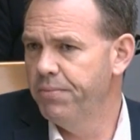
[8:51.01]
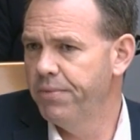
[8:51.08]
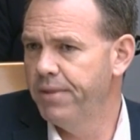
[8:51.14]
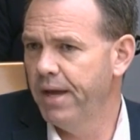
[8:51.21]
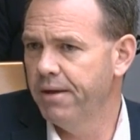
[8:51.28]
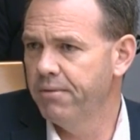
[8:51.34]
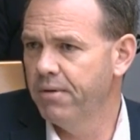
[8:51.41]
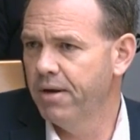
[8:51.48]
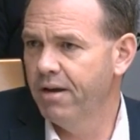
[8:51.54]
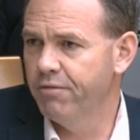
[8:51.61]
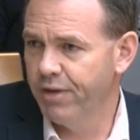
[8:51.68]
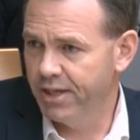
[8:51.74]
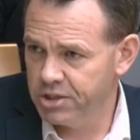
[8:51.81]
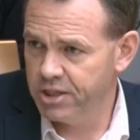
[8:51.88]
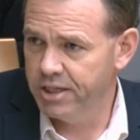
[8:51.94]
that have
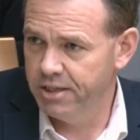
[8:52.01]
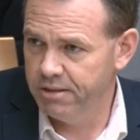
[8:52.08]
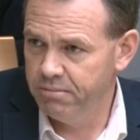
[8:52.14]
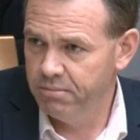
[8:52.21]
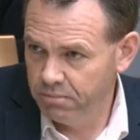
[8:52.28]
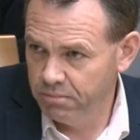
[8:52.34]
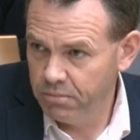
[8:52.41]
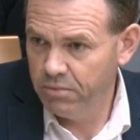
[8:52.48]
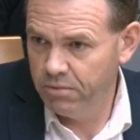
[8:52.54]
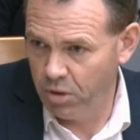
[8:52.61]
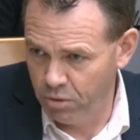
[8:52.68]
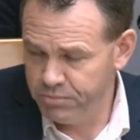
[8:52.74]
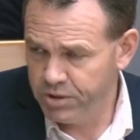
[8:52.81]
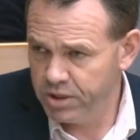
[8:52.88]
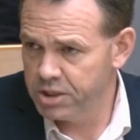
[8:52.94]
actually
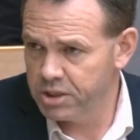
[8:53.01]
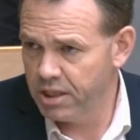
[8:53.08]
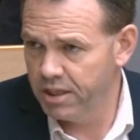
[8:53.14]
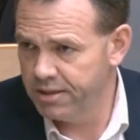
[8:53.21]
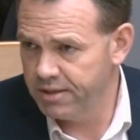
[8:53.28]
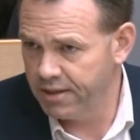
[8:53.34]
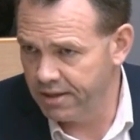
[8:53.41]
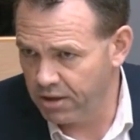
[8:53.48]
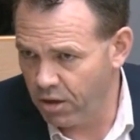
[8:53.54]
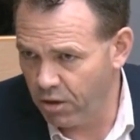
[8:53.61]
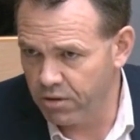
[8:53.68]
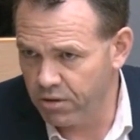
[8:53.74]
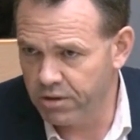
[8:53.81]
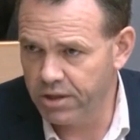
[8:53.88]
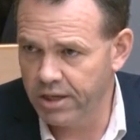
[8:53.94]
come to the state that are
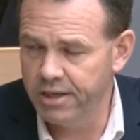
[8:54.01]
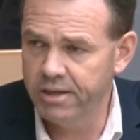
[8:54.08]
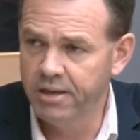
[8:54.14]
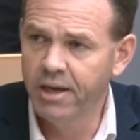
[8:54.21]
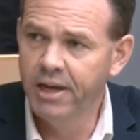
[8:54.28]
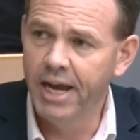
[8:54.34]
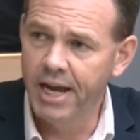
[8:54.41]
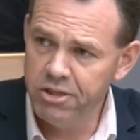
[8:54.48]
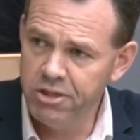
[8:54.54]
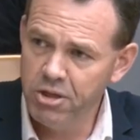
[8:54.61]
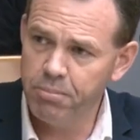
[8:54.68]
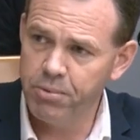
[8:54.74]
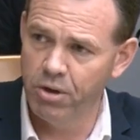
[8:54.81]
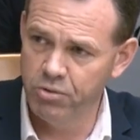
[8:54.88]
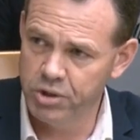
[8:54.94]
currently in the
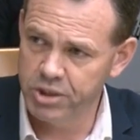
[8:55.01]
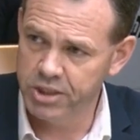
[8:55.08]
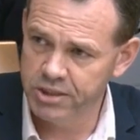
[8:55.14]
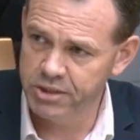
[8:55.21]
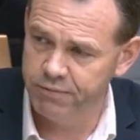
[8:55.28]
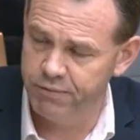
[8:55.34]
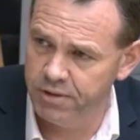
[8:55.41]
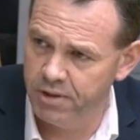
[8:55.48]
process of uh,